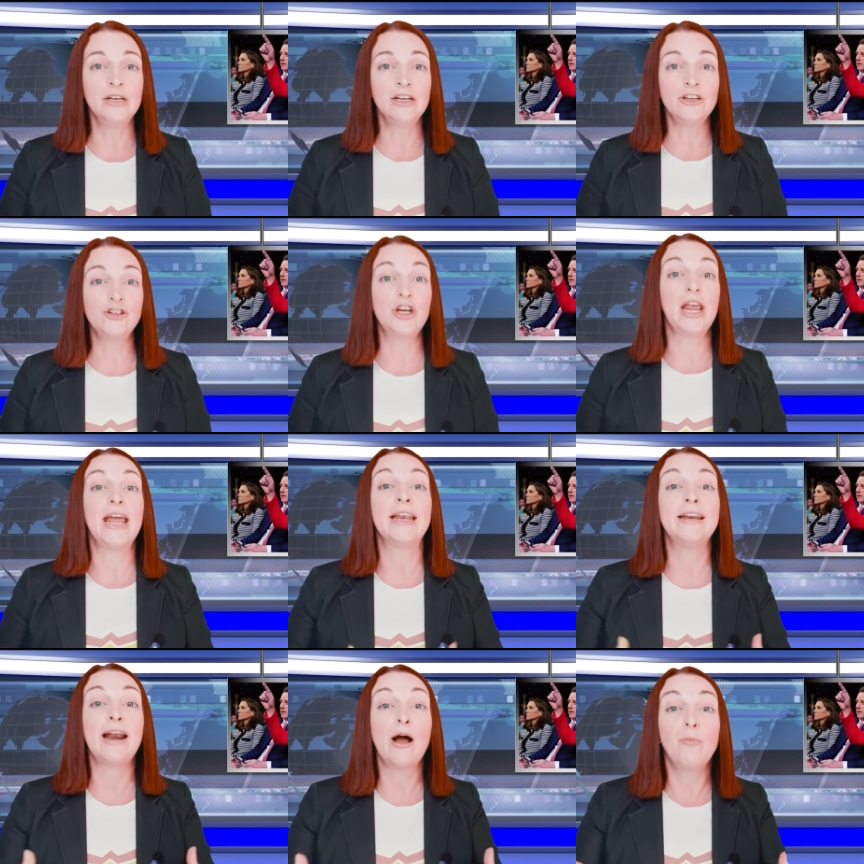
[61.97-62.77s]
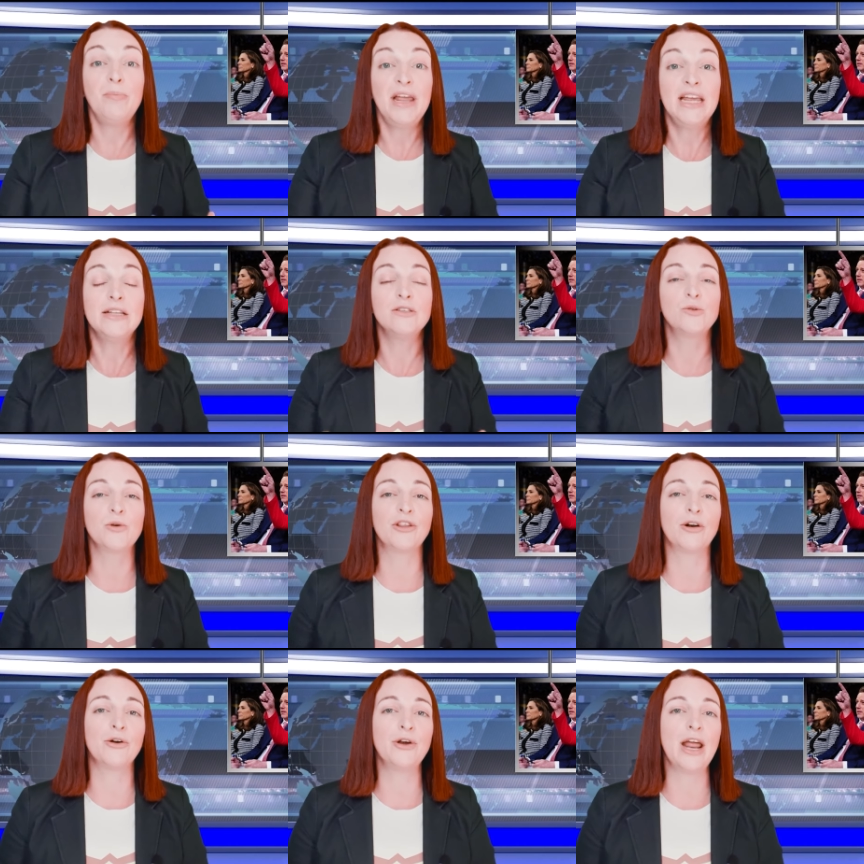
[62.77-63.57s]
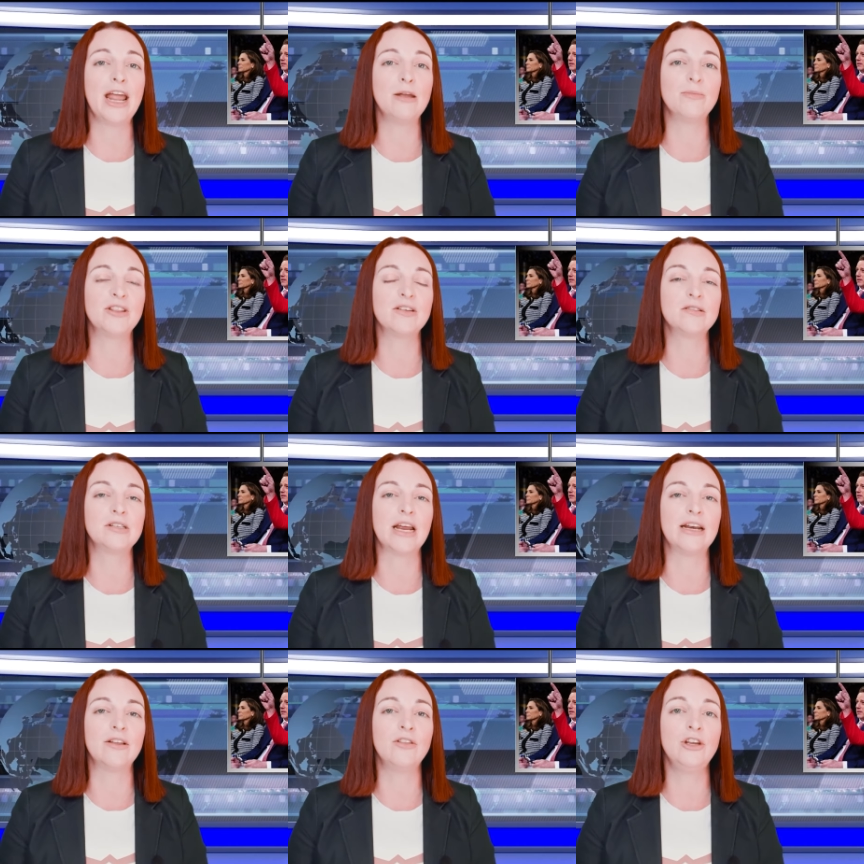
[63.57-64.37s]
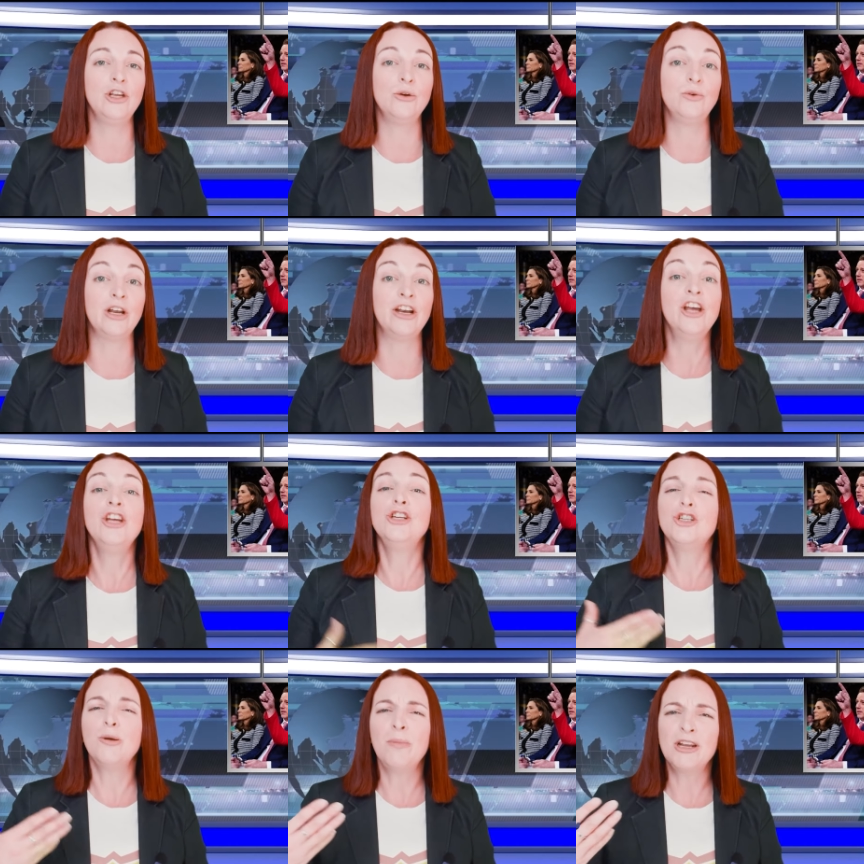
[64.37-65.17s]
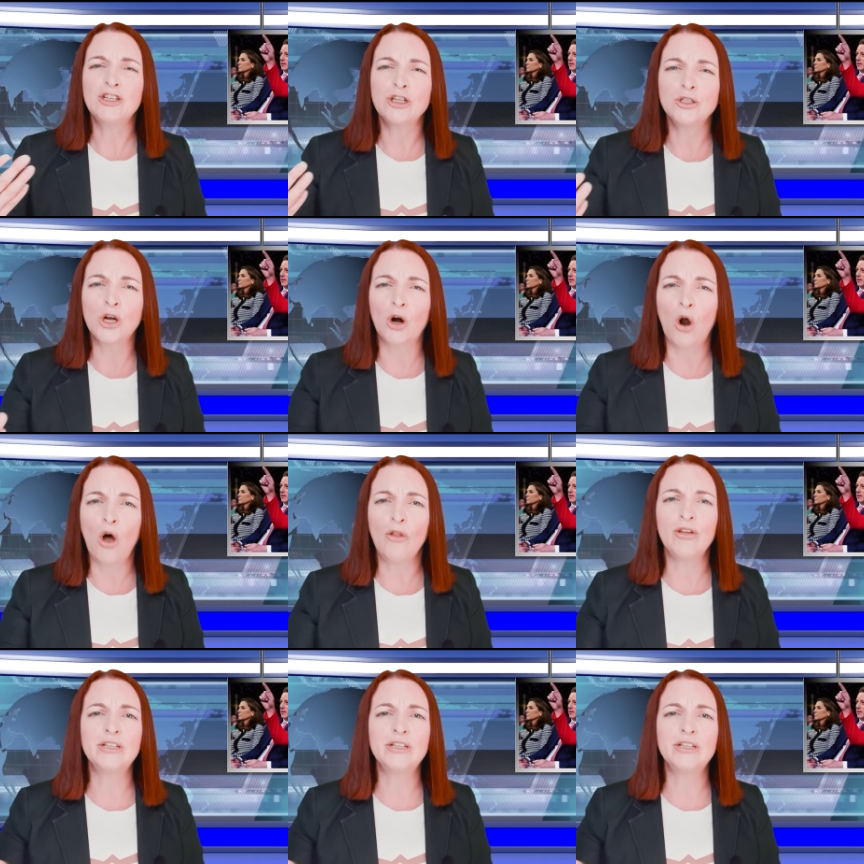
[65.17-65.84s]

She handed out pins with her name at the State of the Union. She mentions her all the